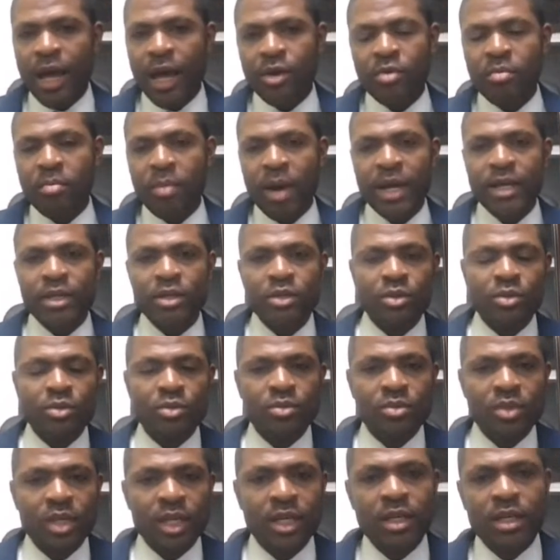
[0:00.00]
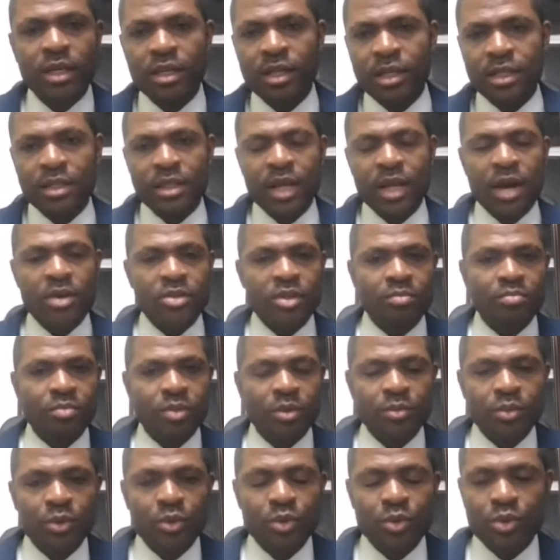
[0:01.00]
don't mind you taking 1,000
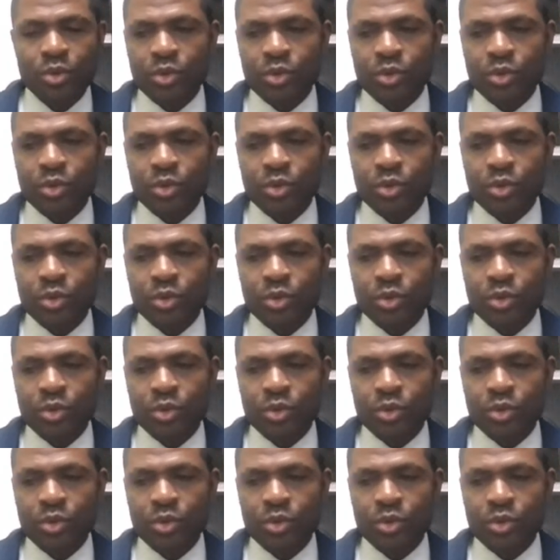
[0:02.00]
people